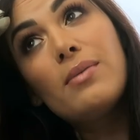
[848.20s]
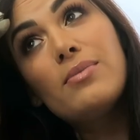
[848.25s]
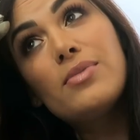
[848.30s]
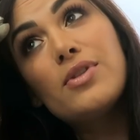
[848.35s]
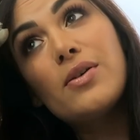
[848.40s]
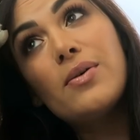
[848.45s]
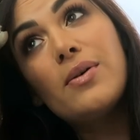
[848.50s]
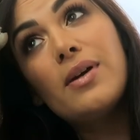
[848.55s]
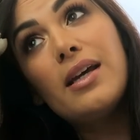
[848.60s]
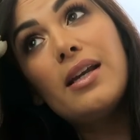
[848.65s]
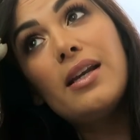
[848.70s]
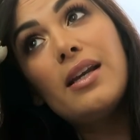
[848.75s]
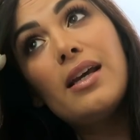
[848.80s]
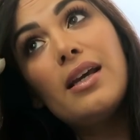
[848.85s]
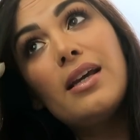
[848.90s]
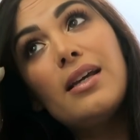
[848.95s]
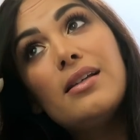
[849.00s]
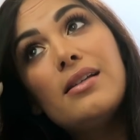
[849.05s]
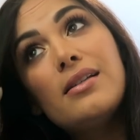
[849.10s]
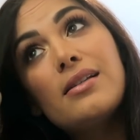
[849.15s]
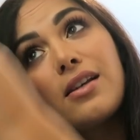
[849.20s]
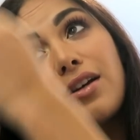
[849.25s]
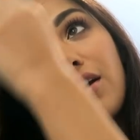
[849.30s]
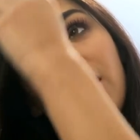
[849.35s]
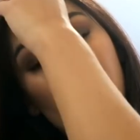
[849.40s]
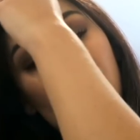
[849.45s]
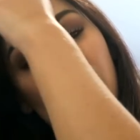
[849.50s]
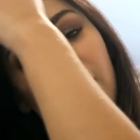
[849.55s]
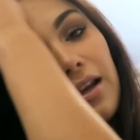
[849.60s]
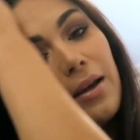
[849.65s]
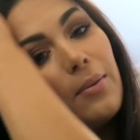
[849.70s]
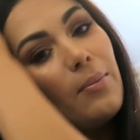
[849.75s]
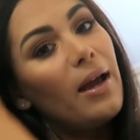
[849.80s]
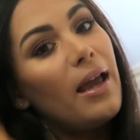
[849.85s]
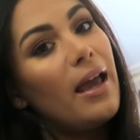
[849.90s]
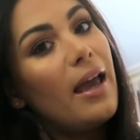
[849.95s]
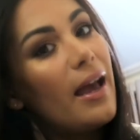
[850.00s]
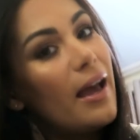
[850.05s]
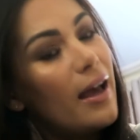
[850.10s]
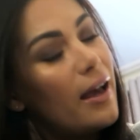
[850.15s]
I'm doing is curling my
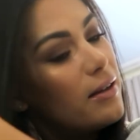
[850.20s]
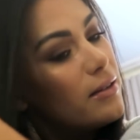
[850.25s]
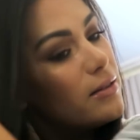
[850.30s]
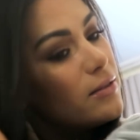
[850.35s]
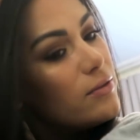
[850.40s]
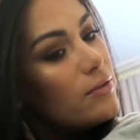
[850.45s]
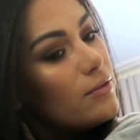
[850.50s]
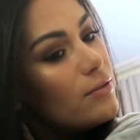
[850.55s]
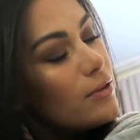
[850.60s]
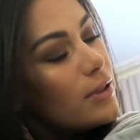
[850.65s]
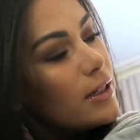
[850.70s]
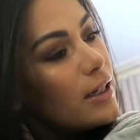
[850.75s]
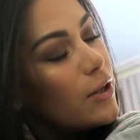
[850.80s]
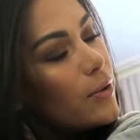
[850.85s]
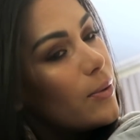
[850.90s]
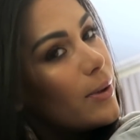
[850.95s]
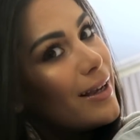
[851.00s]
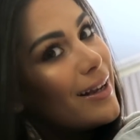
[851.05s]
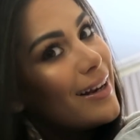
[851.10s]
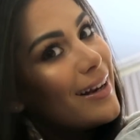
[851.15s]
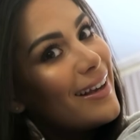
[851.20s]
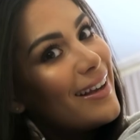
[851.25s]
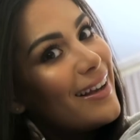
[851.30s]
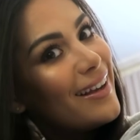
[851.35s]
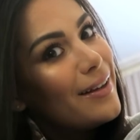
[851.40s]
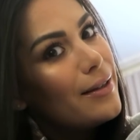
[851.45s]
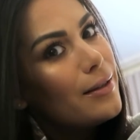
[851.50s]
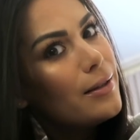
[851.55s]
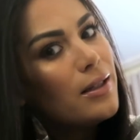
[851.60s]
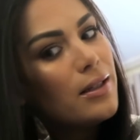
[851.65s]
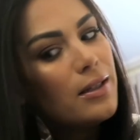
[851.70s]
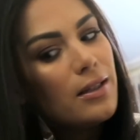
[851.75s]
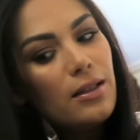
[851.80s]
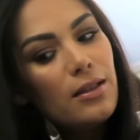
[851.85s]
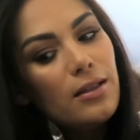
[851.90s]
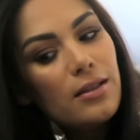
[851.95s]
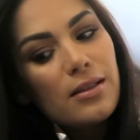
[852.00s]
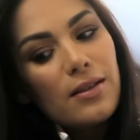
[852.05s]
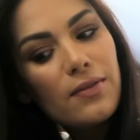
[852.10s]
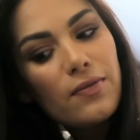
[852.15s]
hair really quickly
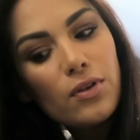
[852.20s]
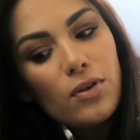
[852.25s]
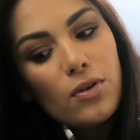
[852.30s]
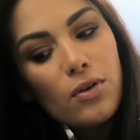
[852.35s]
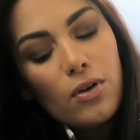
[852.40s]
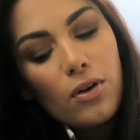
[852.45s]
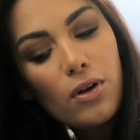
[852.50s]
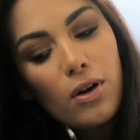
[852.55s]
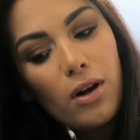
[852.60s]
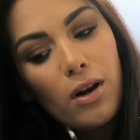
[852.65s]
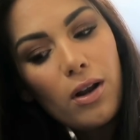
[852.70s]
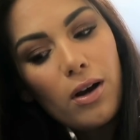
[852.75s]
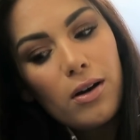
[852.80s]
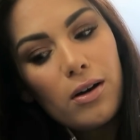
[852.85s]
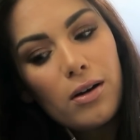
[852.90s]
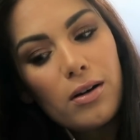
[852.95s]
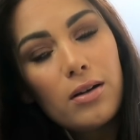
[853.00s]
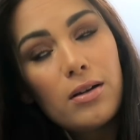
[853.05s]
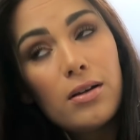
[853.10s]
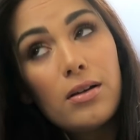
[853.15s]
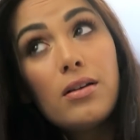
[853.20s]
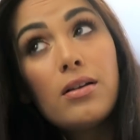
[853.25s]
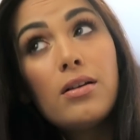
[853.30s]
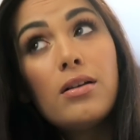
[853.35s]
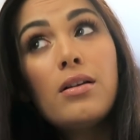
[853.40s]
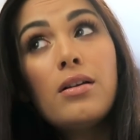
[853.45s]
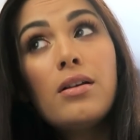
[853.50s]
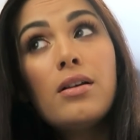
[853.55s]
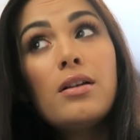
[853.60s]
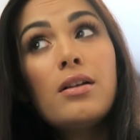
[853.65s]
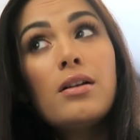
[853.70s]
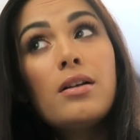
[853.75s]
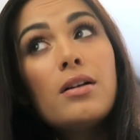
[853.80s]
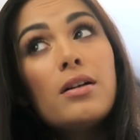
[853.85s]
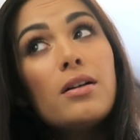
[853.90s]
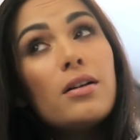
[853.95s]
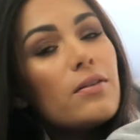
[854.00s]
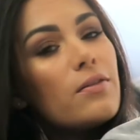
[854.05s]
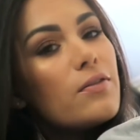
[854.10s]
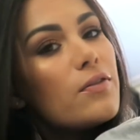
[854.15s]
because I've not got long.
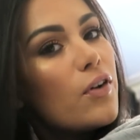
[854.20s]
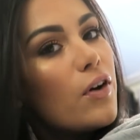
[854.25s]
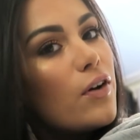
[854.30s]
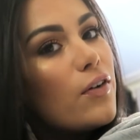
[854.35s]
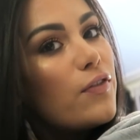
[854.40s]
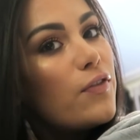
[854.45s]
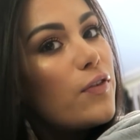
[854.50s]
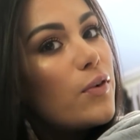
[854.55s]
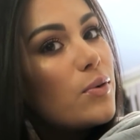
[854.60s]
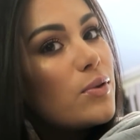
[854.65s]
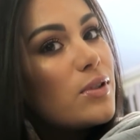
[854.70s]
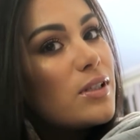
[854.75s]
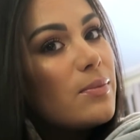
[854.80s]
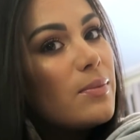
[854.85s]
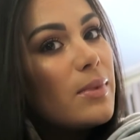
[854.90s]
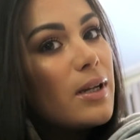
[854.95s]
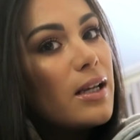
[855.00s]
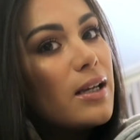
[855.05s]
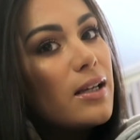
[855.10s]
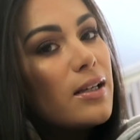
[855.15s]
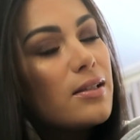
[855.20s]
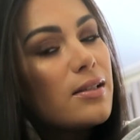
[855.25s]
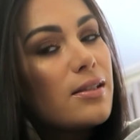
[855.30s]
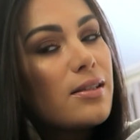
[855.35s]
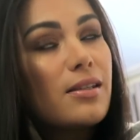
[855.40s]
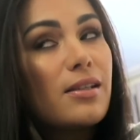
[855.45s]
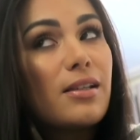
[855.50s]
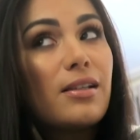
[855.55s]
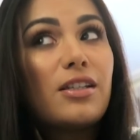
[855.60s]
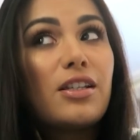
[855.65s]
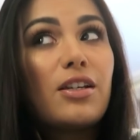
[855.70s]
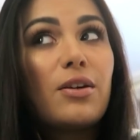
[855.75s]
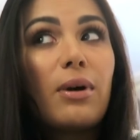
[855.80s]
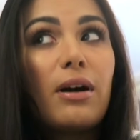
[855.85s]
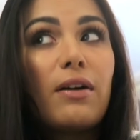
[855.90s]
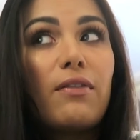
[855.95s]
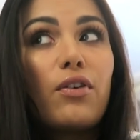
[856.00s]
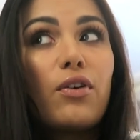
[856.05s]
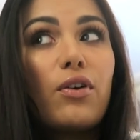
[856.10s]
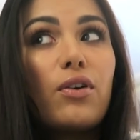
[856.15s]
I've got 40 minutes until
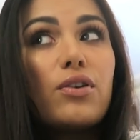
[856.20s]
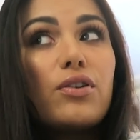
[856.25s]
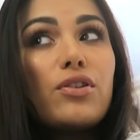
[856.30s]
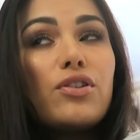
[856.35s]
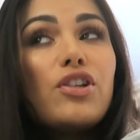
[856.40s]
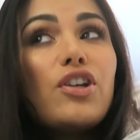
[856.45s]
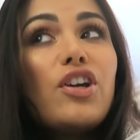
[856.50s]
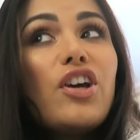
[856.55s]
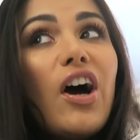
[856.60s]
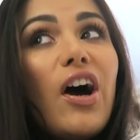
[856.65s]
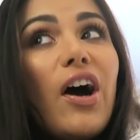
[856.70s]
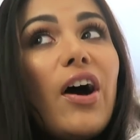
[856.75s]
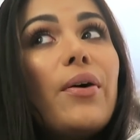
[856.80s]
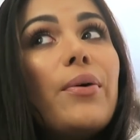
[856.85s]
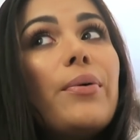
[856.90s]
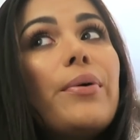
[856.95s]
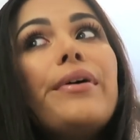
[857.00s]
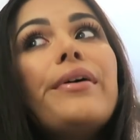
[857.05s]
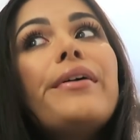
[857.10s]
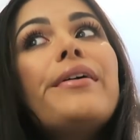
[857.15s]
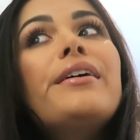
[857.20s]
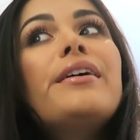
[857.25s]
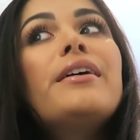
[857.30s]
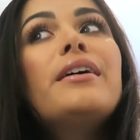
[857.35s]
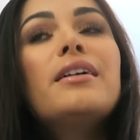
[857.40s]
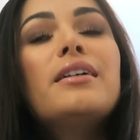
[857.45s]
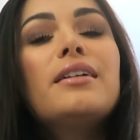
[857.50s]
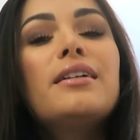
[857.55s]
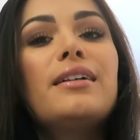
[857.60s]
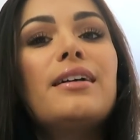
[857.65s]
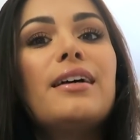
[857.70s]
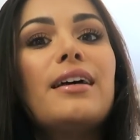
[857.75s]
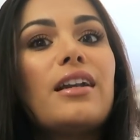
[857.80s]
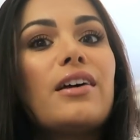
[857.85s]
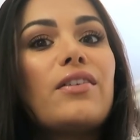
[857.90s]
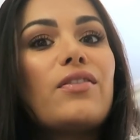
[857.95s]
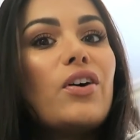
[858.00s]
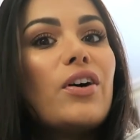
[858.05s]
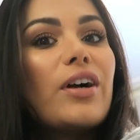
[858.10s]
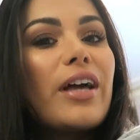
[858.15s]
I've got to go, and
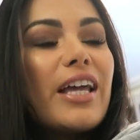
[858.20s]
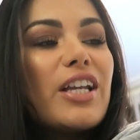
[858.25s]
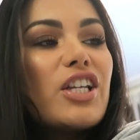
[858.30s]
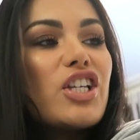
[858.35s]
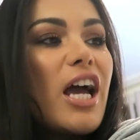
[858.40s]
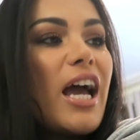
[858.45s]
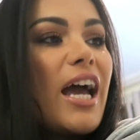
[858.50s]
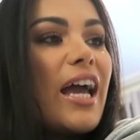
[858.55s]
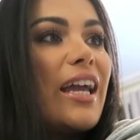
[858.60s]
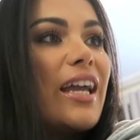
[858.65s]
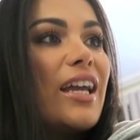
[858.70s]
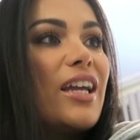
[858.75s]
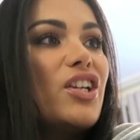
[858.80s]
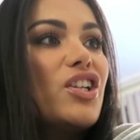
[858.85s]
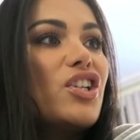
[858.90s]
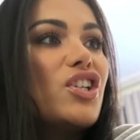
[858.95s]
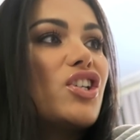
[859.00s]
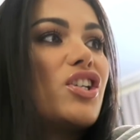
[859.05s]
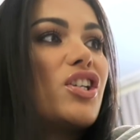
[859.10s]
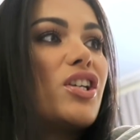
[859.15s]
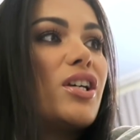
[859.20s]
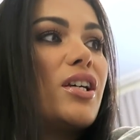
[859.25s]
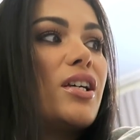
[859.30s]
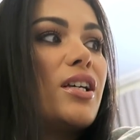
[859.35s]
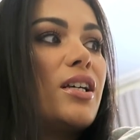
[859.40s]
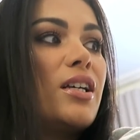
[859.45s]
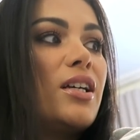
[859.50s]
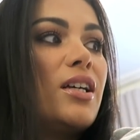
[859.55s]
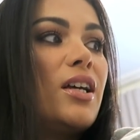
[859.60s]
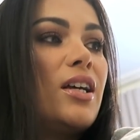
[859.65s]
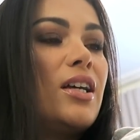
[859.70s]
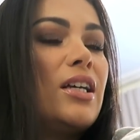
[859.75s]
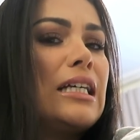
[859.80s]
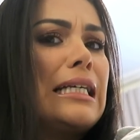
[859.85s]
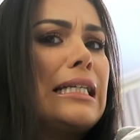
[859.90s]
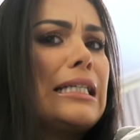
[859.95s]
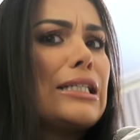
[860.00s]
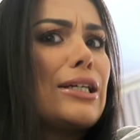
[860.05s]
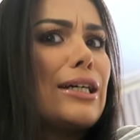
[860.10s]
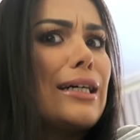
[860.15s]
I've got to get changed,
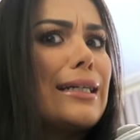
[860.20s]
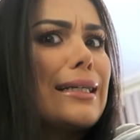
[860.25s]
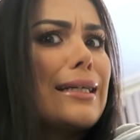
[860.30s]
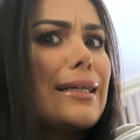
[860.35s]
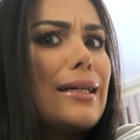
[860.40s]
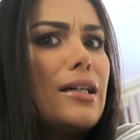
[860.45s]
tidy